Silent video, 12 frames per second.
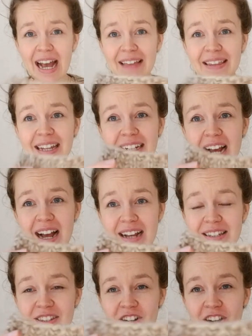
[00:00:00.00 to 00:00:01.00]
And then yeah,
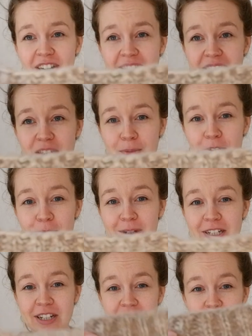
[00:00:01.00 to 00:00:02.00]
I started
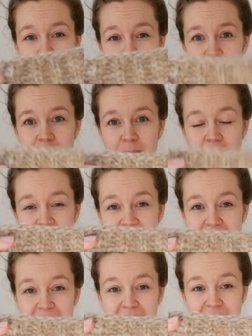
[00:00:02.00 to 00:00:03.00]
experimenting, of course, with
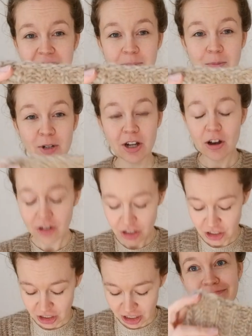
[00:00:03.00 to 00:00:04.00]
knitting it in
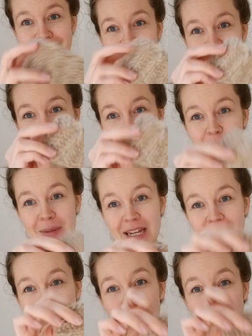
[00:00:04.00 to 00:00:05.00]
brioche. So I
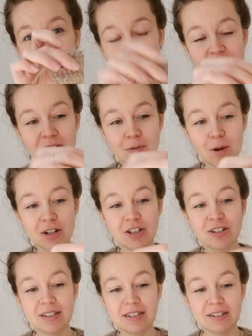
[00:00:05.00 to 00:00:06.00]
made a couple different
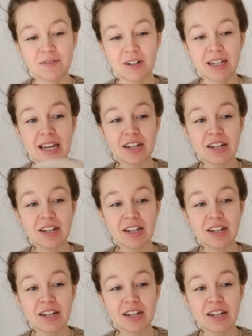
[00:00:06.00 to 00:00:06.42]
swatches in different